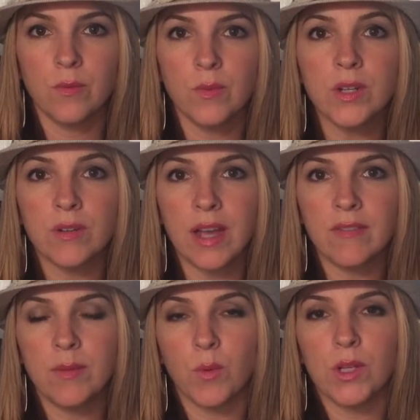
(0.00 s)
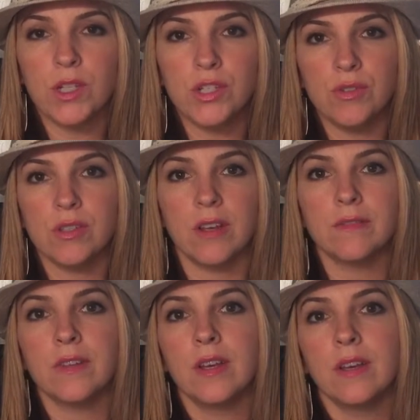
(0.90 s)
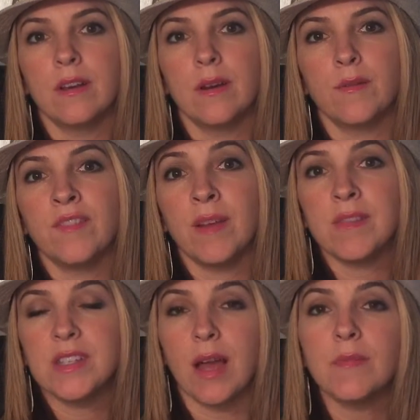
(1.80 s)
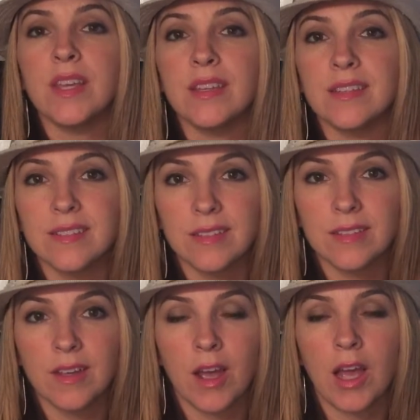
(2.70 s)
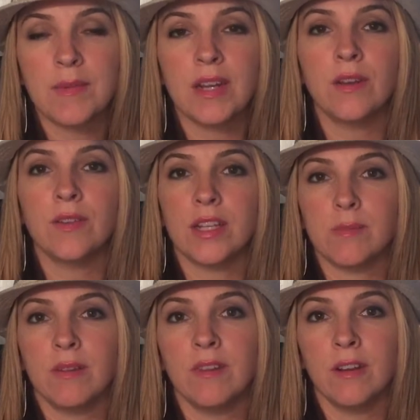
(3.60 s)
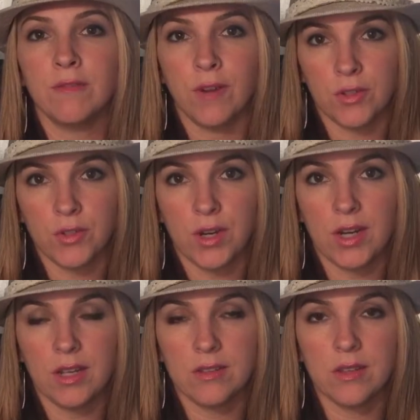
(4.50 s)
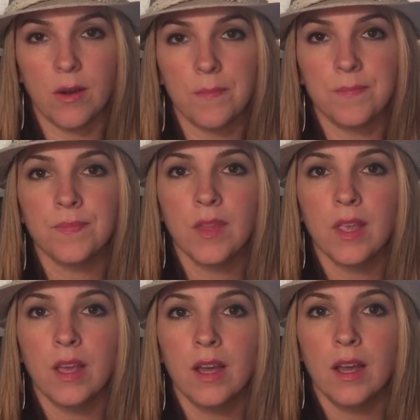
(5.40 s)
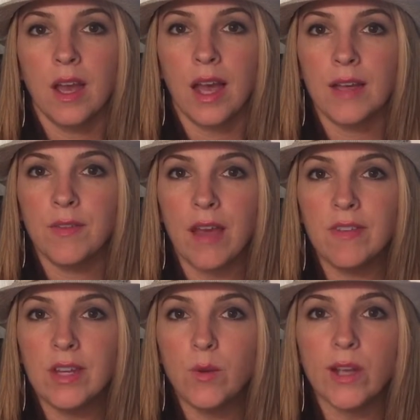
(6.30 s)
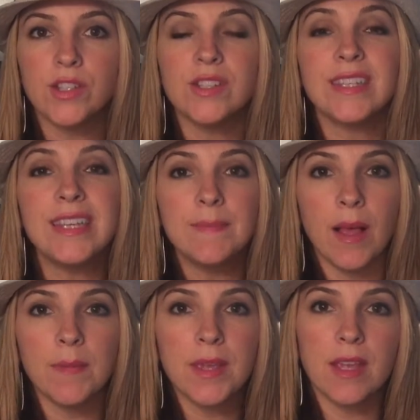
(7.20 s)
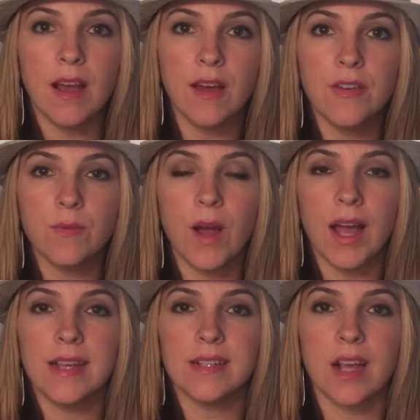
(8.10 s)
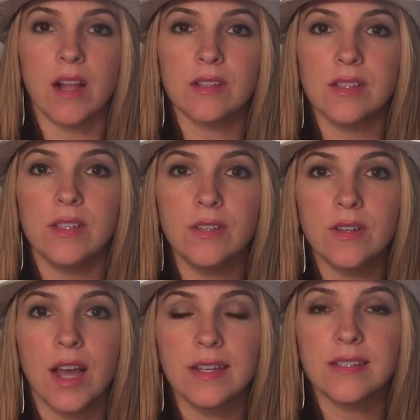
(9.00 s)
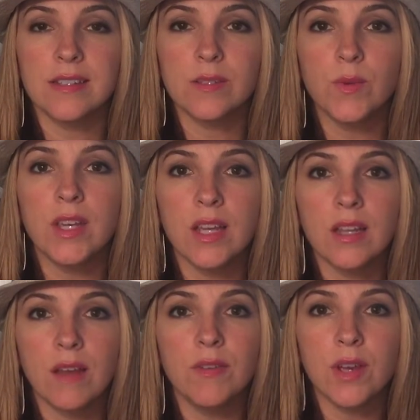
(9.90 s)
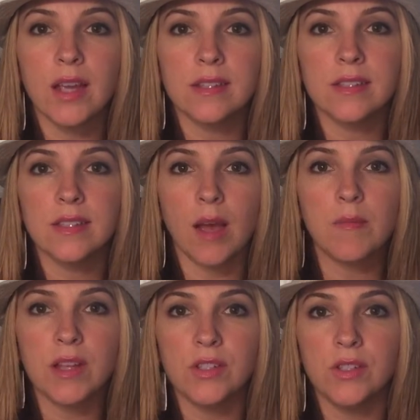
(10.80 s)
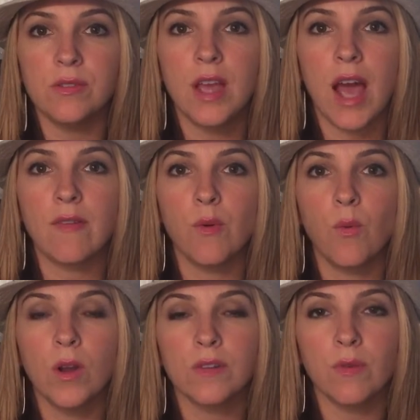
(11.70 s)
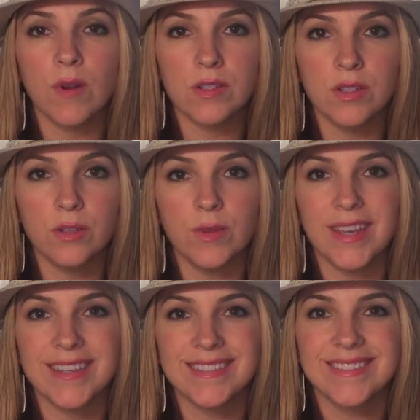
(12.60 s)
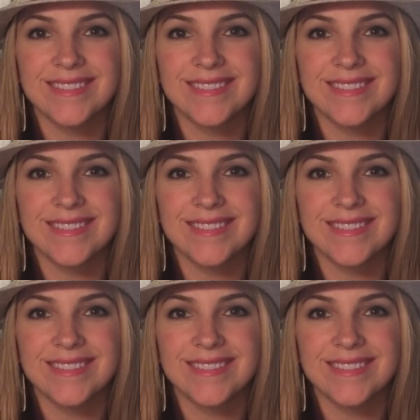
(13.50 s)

we don't have any more issues of families not being in the system. And I know that's been very frustrating. So if you have any questions, email me. Otherwise, I'll see you guys this weekend. Love you guys. God bless you. Have a wonderful rest of your week.